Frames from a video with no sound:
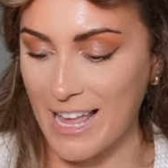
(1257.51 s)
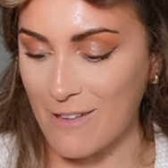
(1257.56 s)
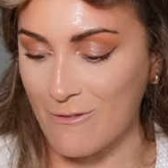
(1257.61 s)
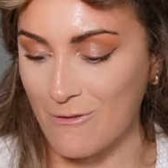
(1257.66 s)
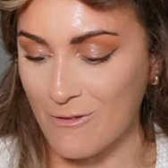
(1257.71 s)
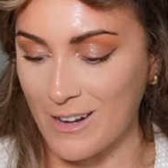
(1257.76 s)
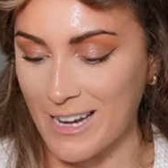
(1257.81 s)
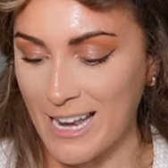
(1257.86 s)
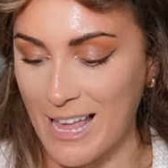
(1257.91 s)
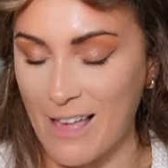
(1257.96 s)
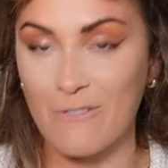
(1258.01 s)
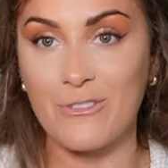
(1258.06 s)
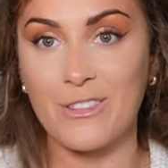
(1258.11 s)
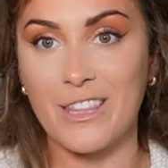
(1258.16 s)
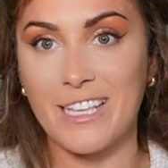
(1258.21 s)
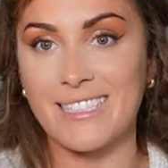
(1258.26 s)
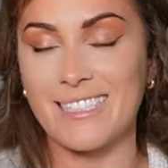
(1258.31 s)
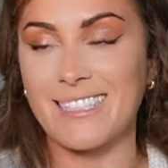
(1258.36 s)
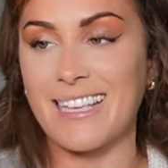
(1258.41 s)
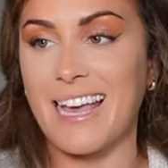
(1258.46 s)
love, love
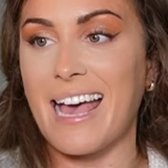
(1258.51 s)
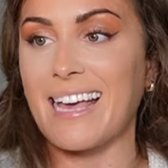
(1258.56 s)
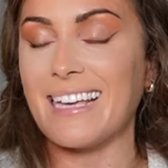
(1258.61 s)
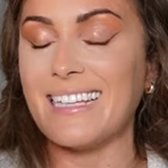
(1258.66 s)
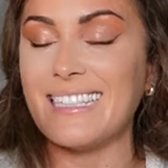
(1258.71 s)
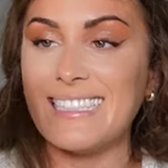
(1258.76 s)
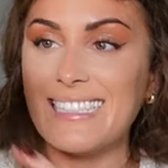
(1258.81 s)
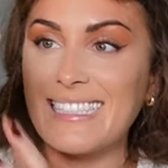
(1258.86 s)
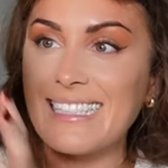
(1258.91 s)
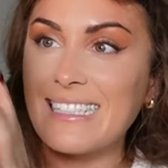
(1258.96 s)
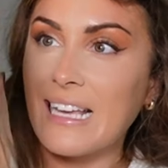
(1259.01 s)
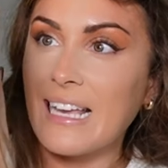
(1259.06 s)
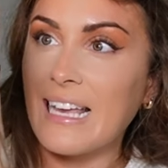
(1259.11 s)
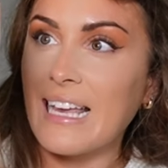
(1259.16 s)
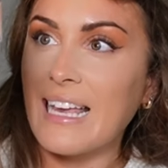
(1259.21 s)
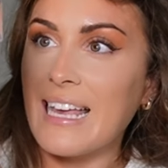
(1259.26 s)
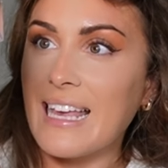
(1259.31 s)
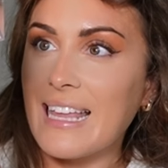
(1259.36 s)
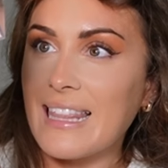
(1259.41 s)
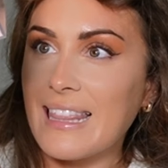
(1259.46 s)
this guys.
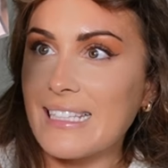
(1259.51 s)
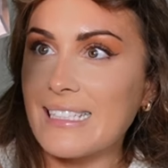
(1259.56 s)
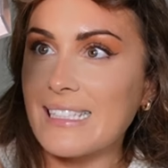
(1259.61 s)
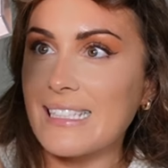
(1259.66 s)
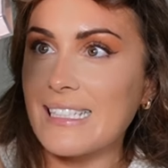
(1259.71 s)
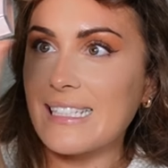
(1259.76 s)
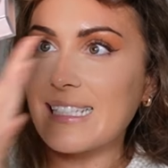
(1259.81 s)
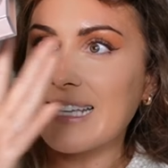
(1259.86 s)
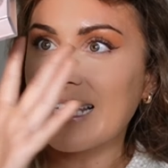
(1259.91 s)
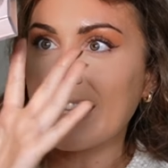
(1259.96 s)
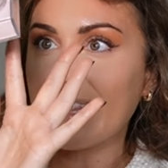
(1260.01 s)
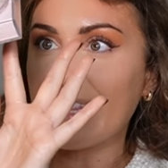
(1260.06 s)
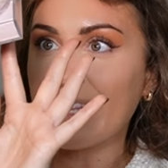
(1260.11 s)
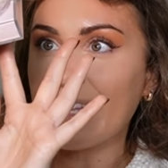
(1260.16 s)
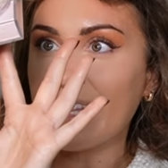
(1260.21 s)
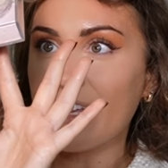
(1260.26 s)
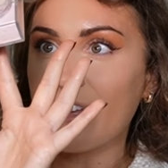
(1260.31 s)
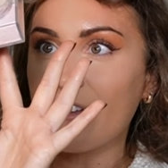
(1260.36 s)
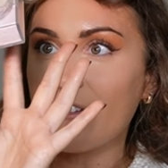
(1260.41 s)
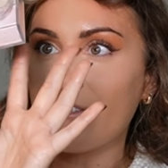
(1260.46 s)
This is in
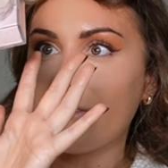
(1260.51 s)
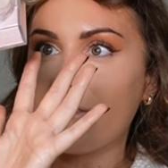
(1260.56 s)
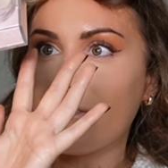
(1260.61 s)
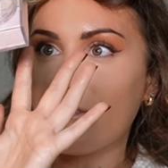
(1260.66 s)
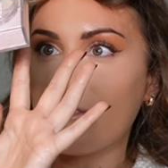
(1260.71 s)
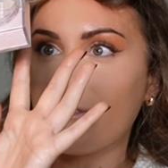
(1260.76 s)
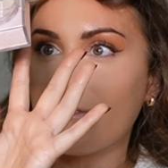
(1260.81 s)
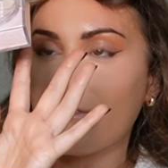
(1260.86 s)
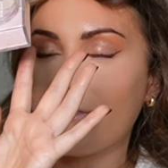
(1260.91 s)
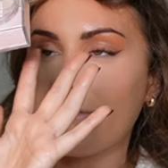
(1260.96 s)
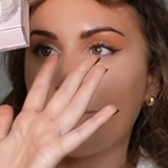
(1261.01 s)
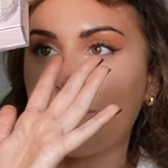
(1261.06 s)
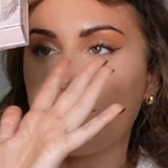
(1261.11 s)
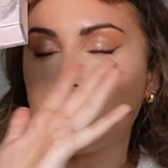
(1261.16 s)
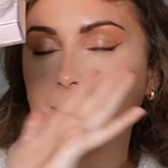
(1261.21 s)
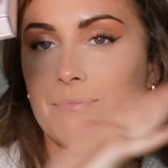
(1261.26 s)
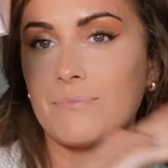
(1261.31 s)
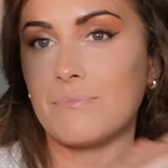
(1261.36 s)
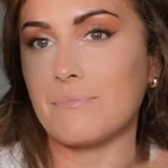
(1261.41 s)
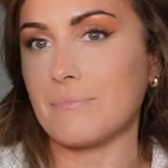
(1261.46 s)
the,
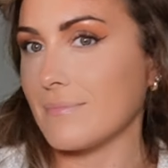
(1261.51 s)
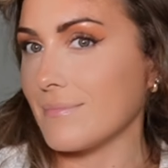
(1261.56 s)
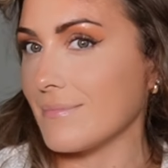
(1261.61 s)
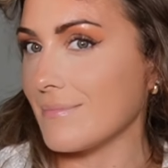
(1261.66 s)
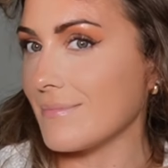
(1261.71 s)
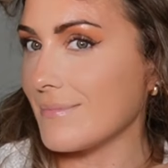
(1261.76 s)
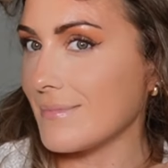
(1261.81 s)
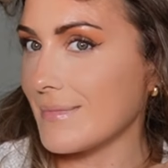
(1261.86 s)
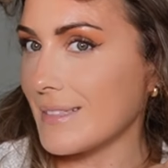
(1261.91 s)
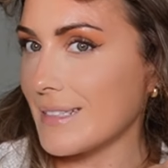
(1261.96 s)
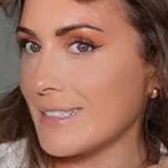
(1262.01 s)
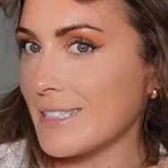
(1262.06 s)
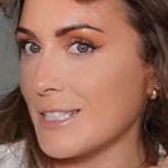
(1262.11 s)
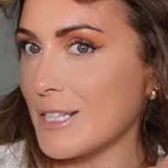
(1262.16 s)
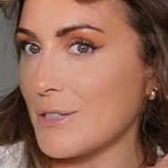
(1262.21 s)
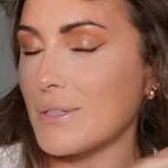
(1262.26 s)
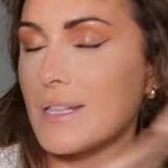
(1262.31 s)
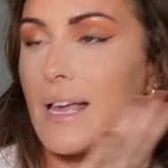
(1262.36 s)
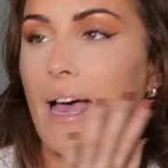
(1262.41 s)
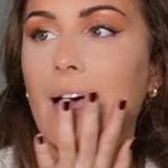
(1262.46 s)

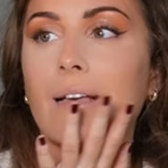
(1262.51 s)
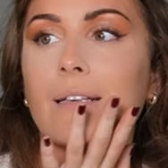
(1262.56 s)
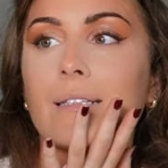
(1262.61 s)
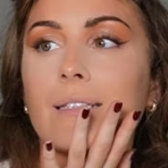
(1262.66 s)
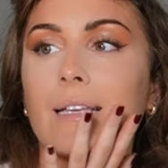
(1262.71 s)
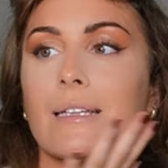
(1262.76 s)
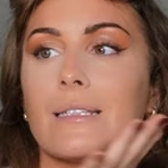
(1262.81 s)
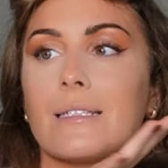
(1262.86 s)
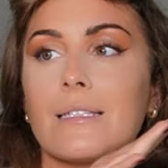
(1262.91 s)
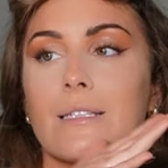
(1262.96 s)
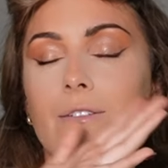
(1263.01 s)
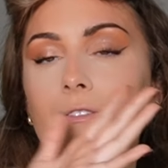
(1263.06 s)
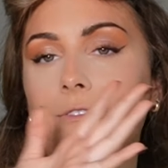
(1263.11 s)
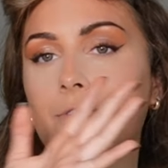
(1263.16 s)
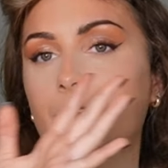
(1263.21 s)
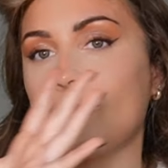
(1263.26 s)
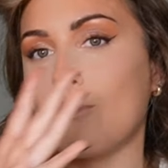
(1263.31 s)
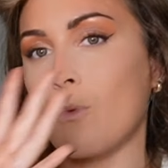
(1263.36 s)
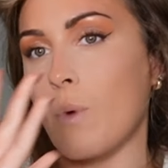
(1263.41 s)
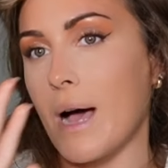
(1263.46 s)
excuse the accent,
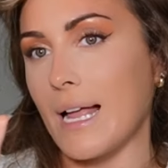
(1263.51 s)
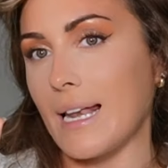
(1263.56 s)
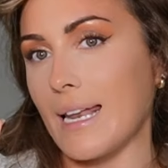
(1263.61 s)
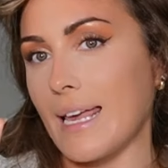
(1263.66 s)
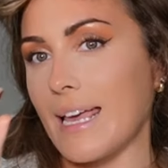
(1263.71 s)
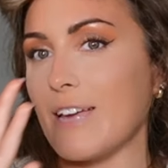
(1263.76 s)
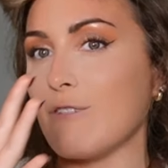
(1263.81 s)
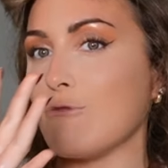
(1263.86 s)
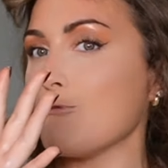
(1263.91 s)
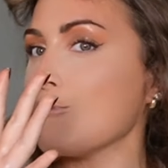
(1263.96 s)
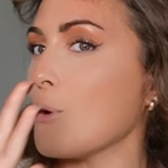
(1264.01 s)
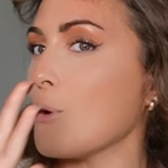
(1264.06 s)
Wale